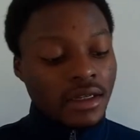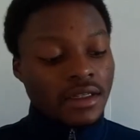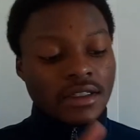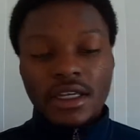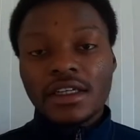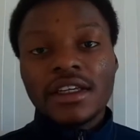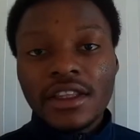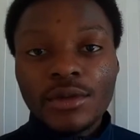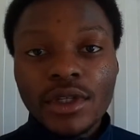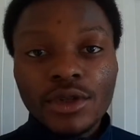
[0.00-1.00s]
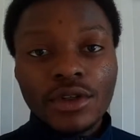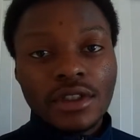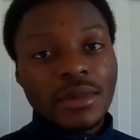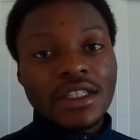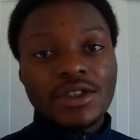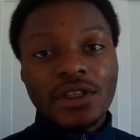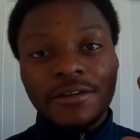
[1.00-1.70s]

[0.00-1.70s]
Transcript: Second thing we talked about is going to